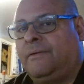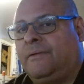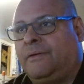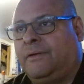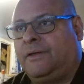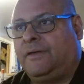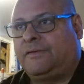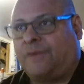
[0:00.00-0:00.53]

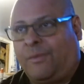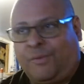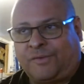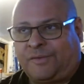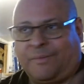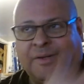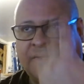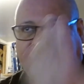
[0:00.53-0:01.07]
It's almost
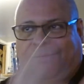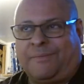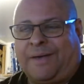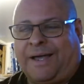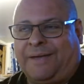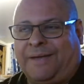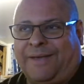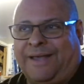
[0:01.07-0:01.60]
similar to
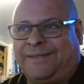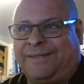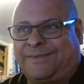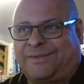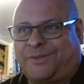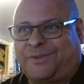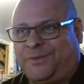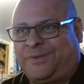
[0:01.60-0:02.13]
mine. Mine
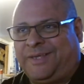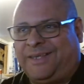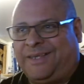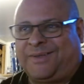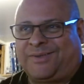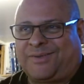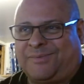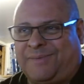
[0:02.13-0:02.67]
is 2 Z's also.